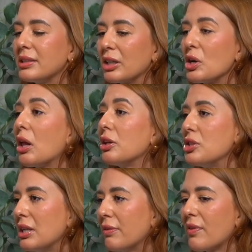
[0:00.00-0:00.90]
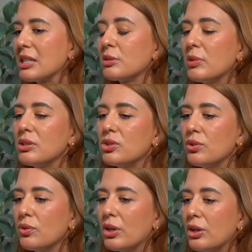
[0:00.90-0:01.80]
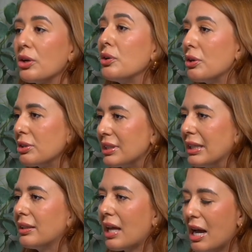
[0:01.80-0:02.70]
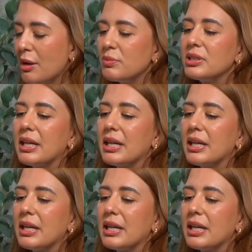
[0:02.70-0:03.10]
technology investment to their nursing labs.